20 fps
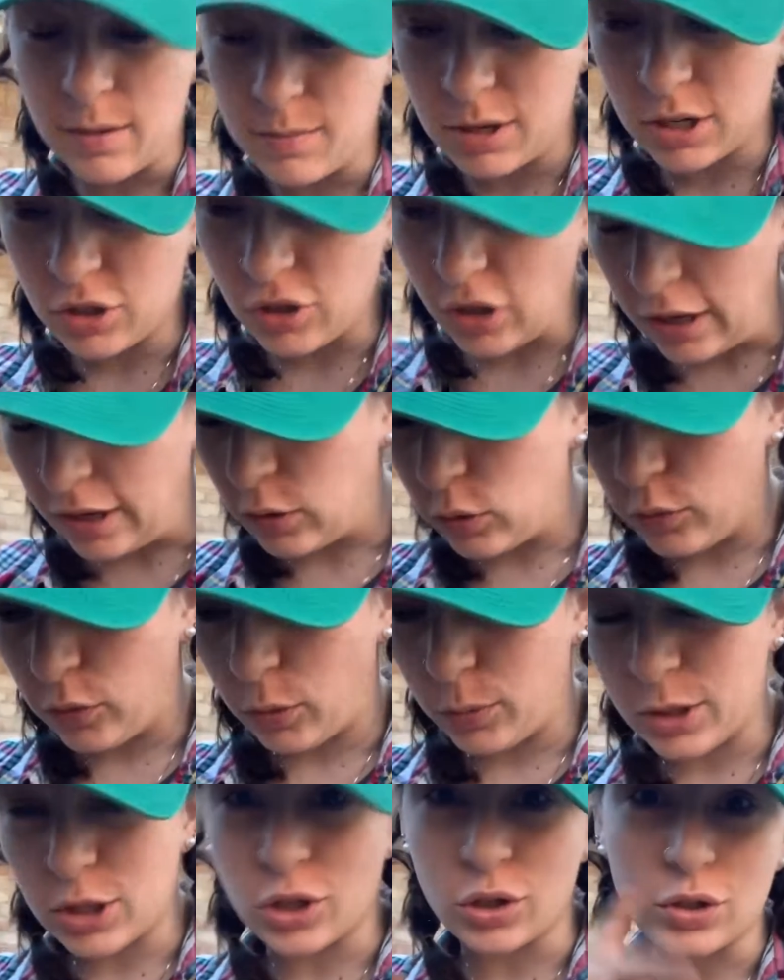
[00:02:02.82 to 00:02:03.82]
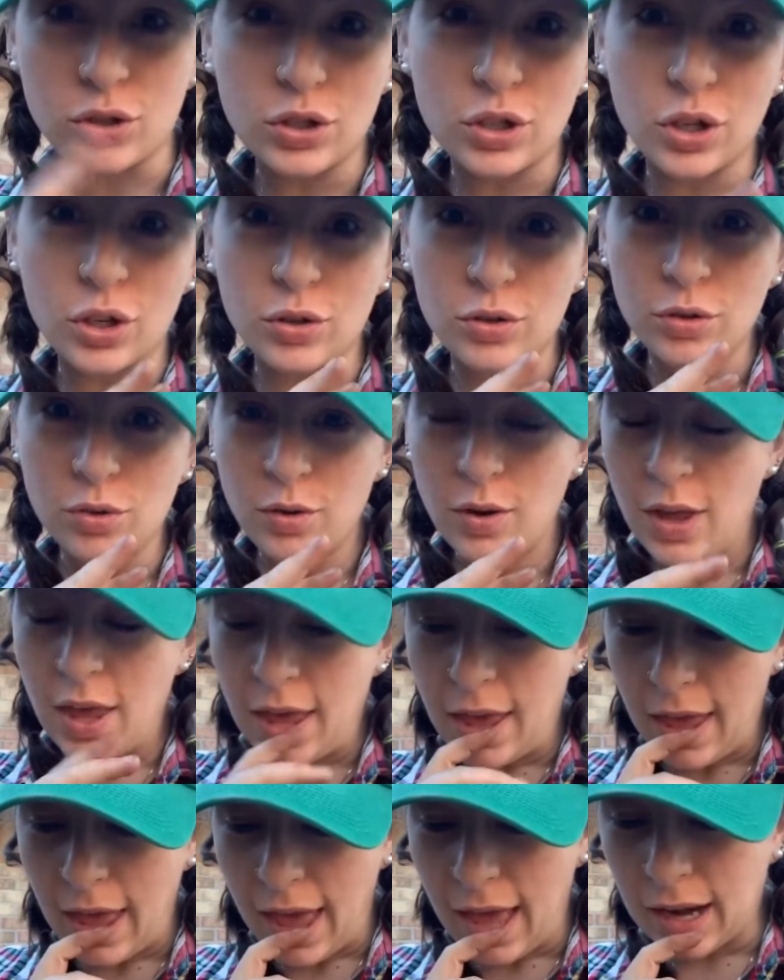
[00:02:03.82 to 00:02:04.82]
I'm going to try to overwinter 2,
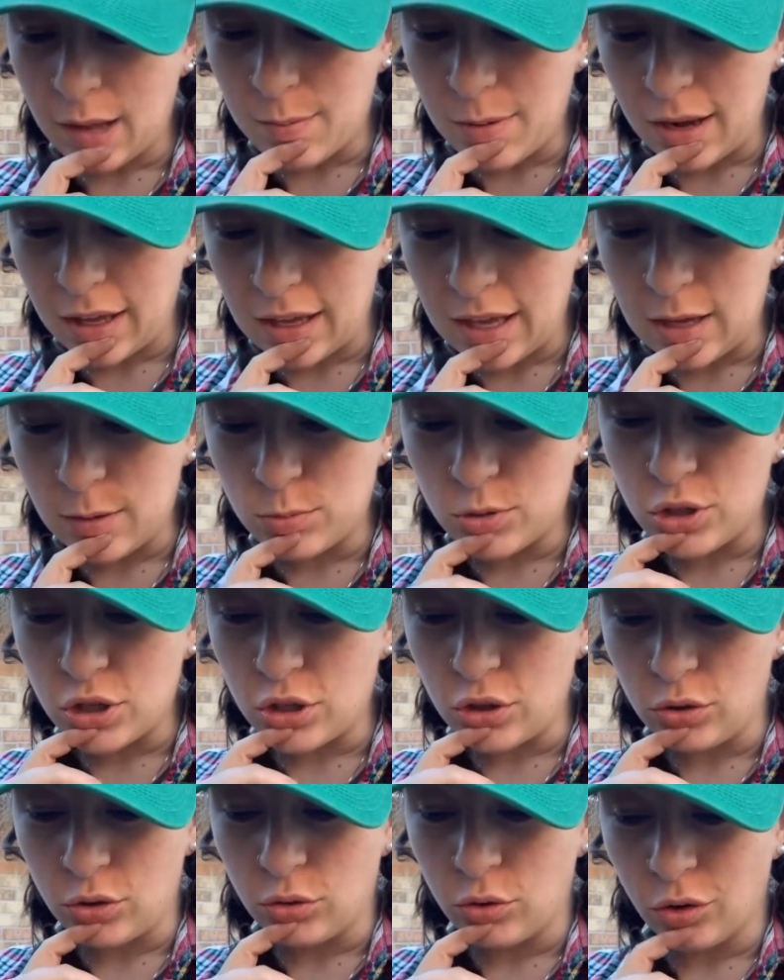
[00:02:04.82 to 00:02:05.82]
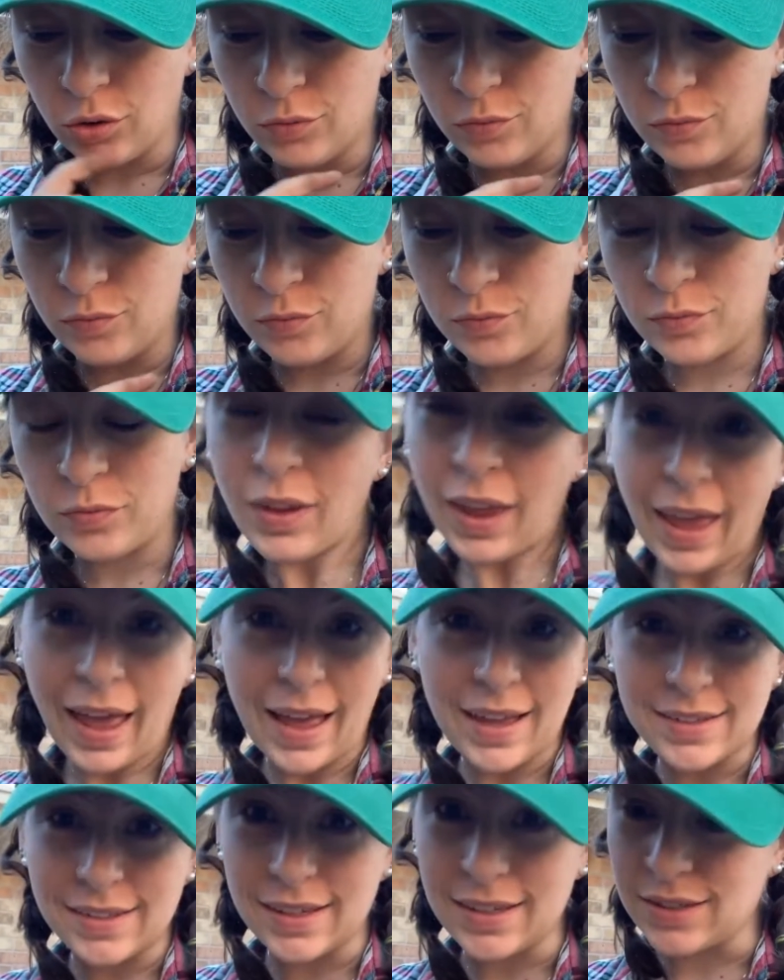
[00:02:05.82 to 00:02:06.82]
and I'm going to keep 2
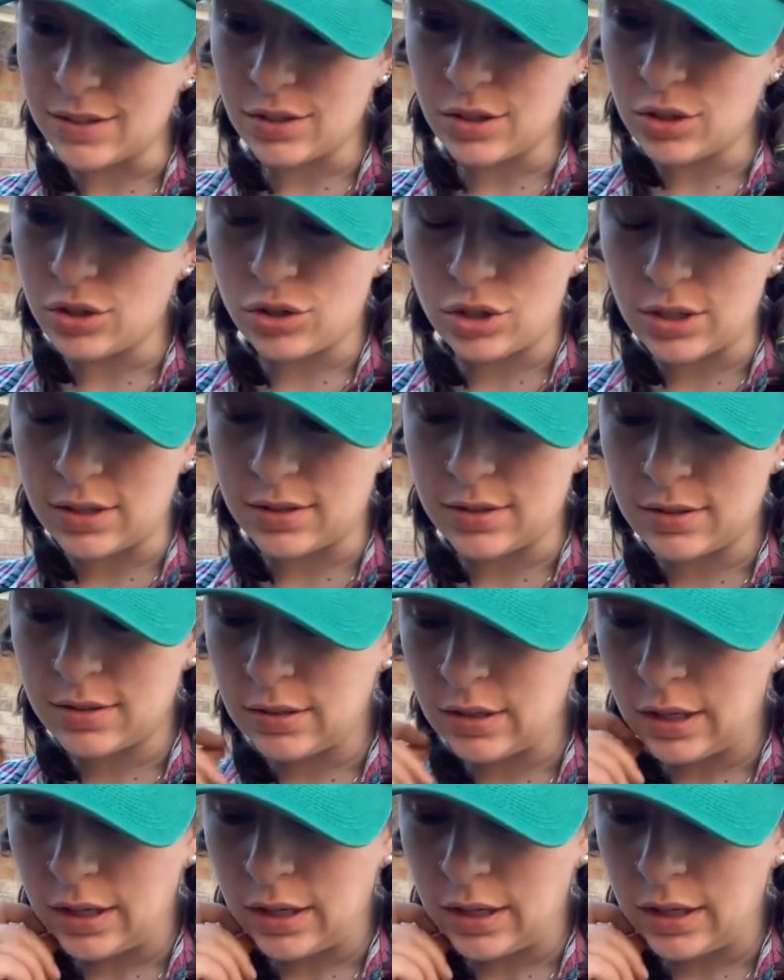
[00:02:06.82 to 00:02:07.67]
as is, and just,